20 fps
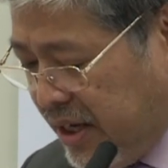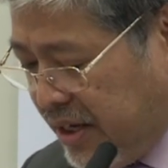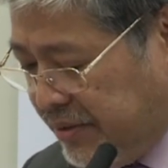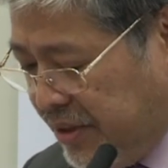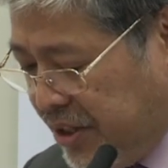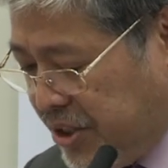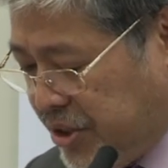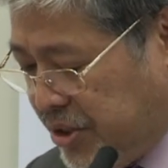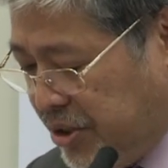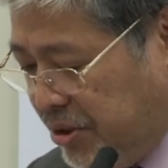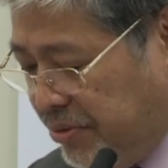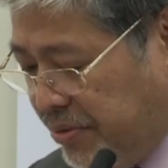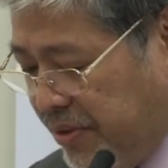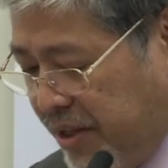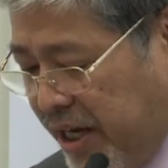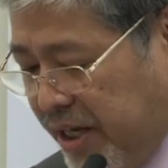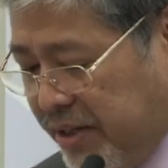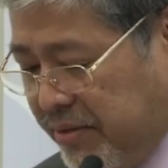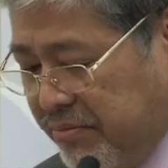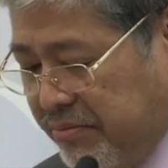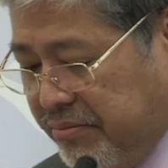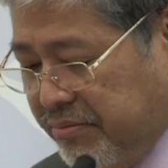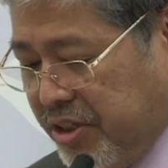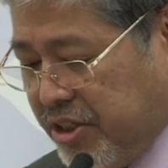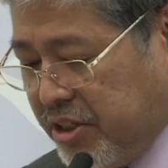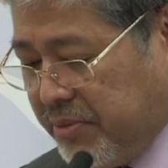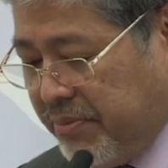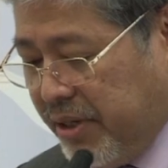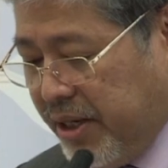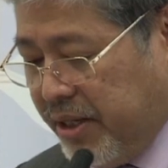They showed that,
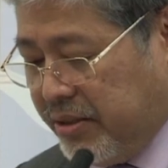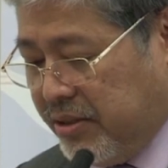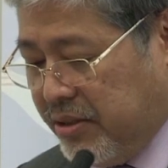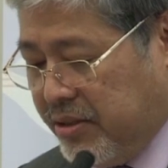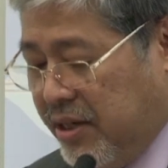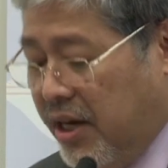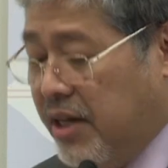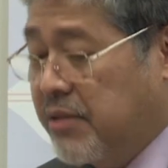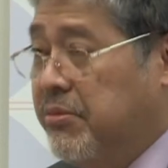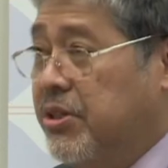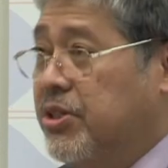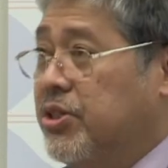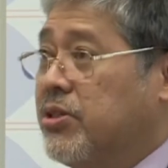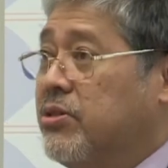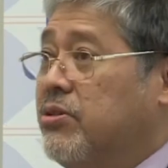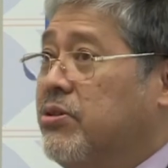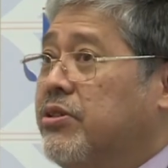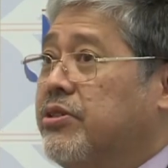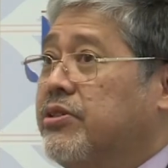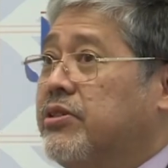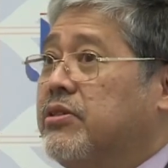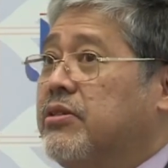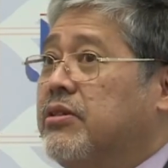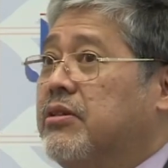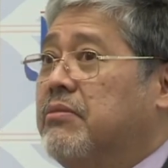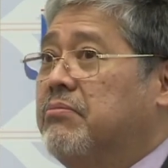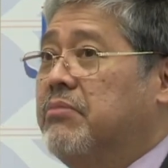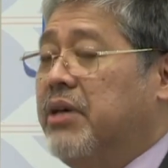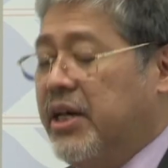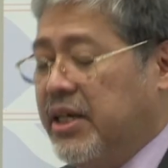despite the damage caused
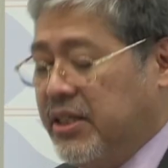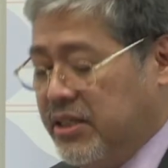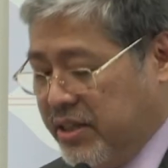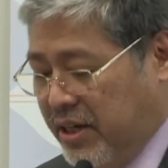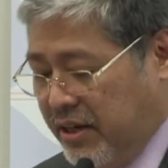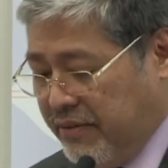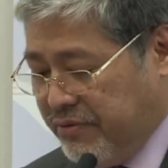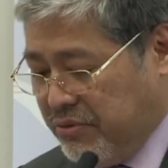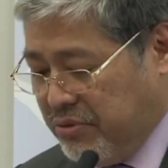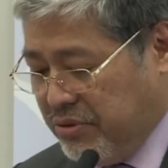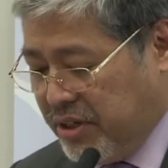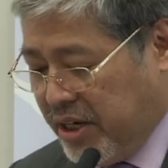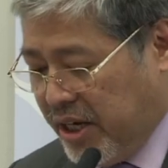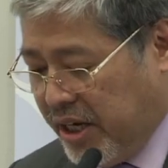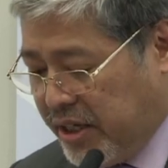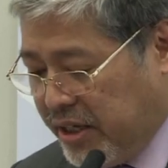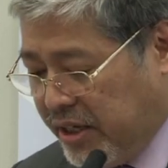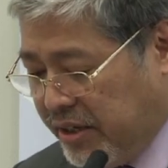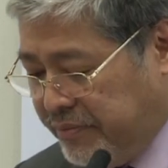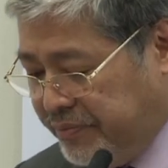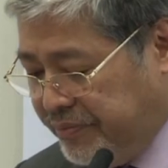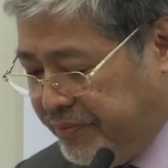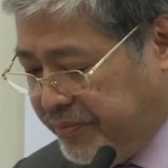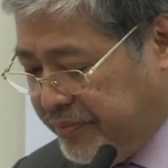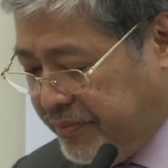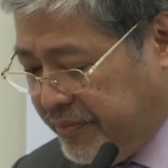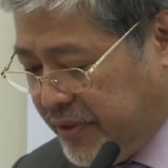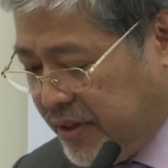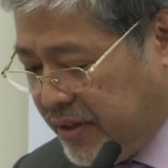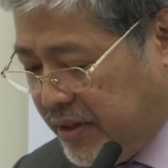by Typhoon Haiyan,
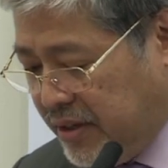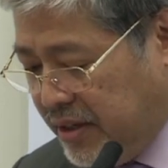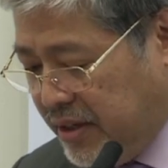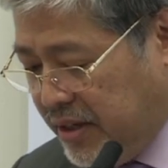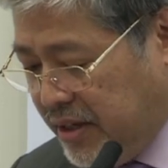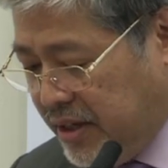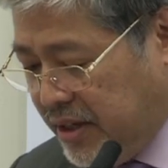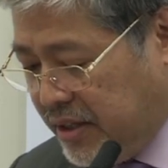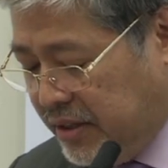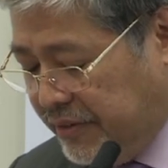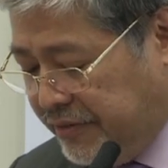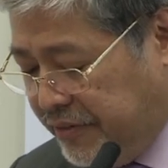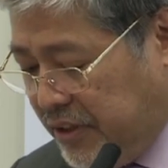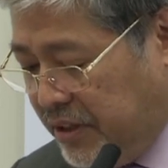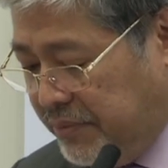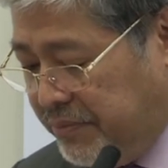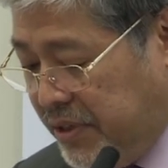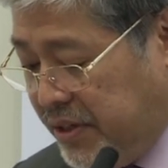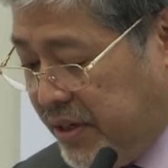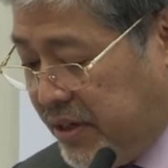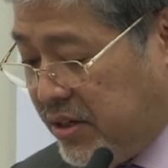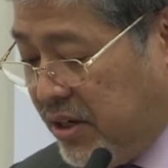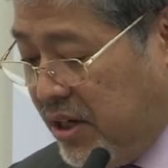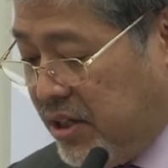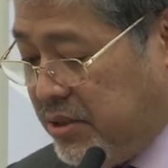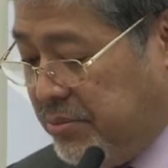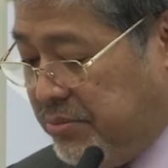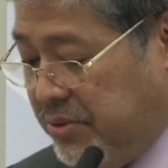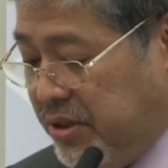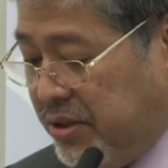the Philippine
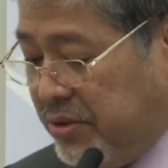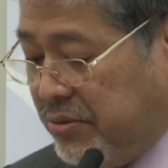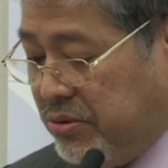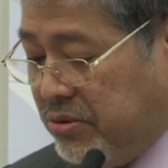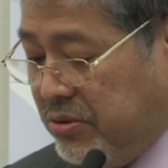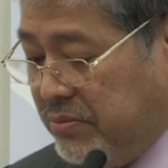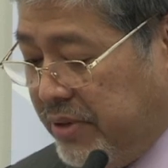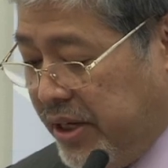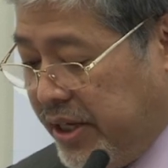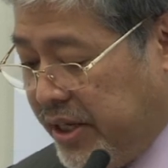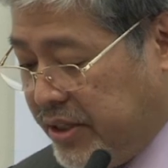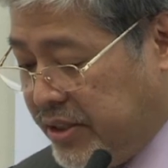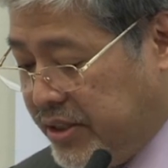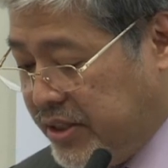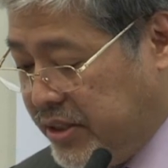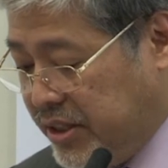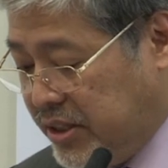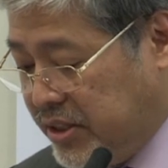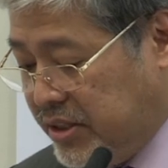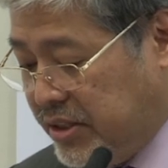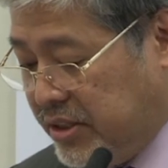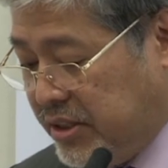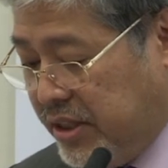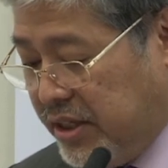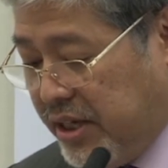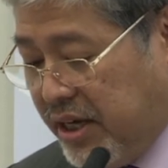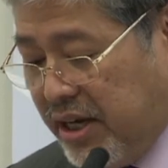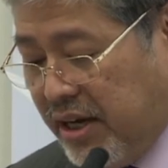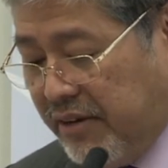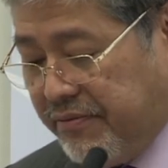economy grew by
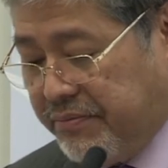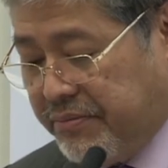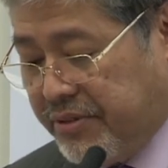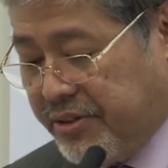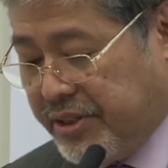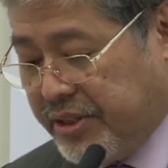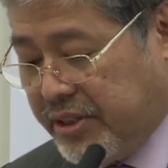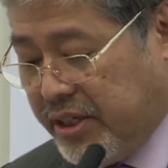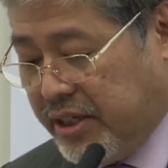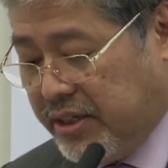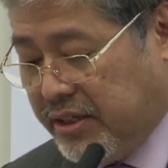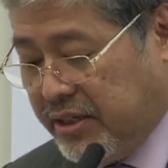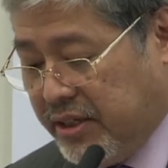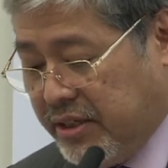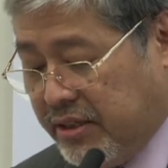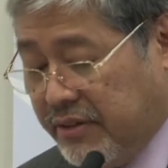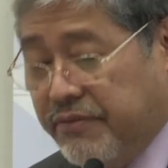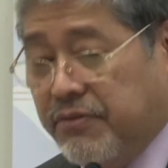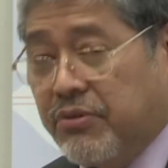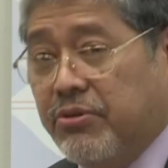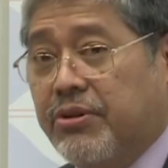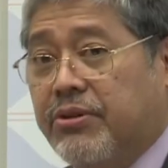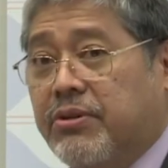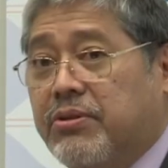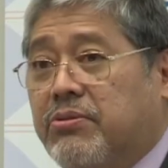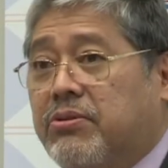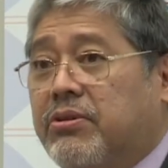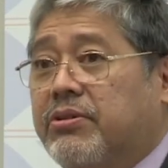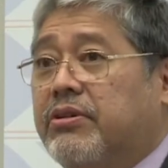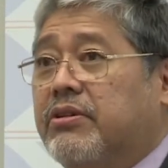6.5% in the fourth
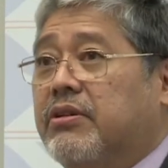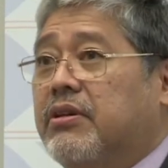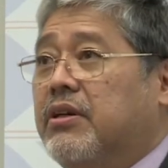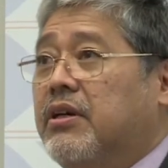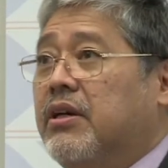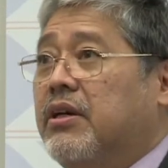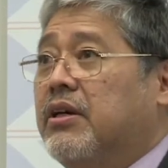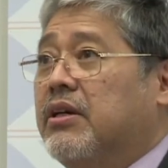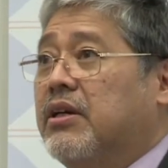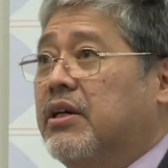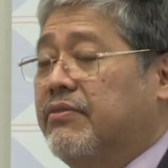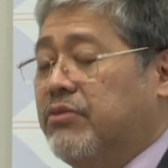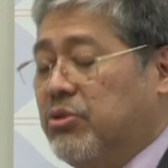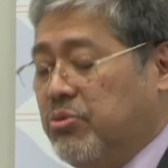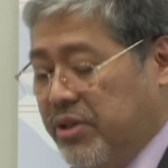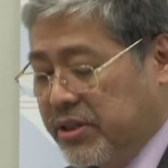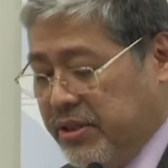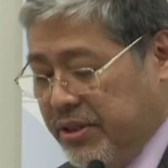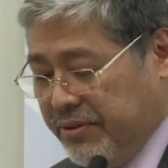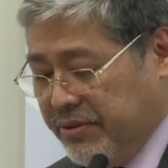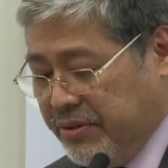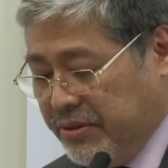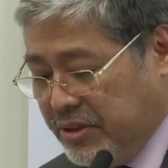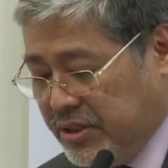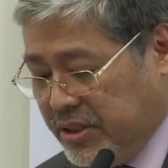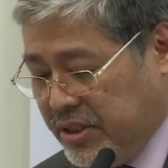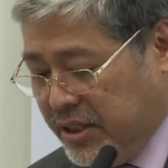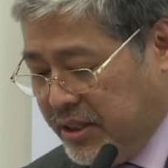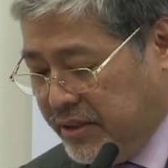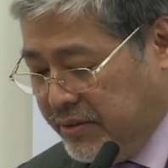quarter of
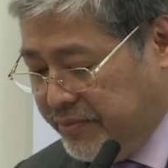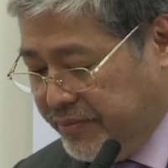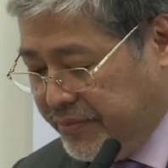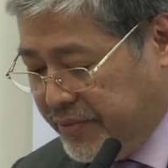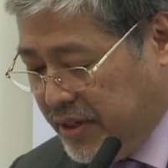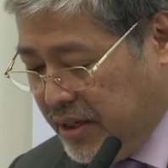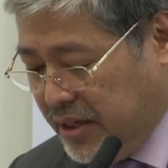2013,